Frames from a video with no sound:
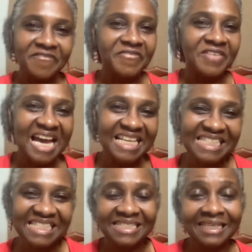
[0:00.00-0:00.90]

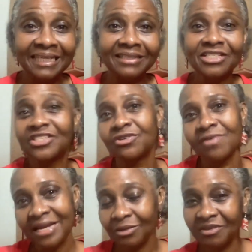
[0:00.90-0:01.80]
flaxseed, just
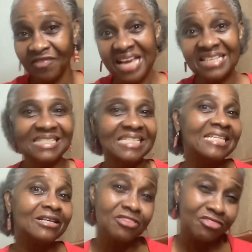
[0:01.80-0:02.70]
grind up the flaxseed
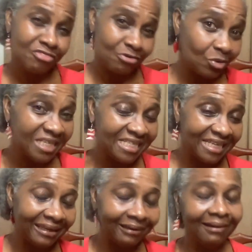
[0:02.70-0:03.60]
and throw it
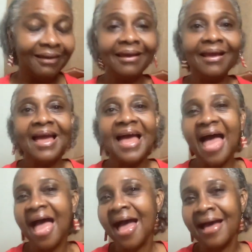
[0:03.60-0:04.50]
in.
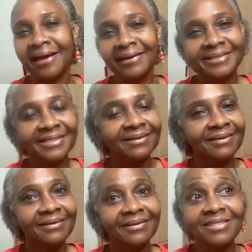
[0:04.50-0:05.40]
And
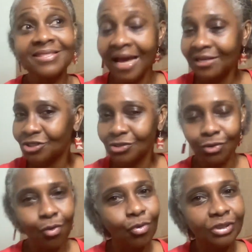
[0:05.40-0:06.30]
that should
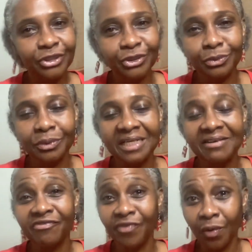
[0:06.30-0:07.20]
hold you
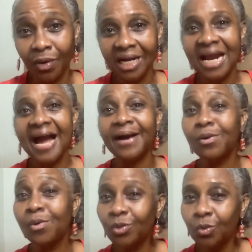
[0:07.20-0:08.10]
for a
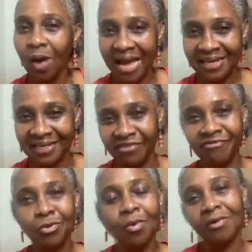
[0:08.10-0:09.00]
good while if
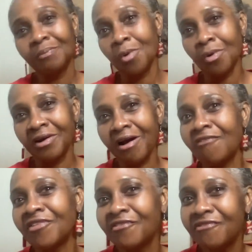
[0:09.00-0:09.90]
you want more
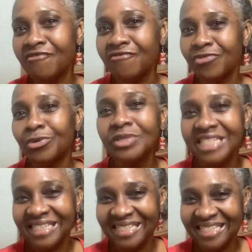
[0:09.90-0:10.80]
of a
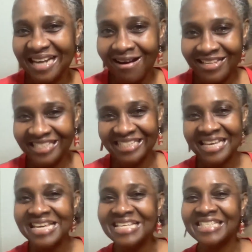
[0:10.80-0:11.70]
fruity start
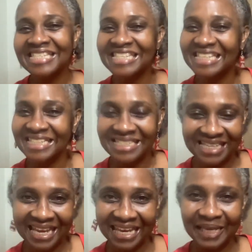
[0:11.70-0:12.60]
to the
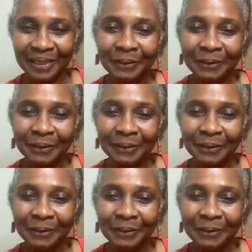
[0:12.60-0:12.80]
day.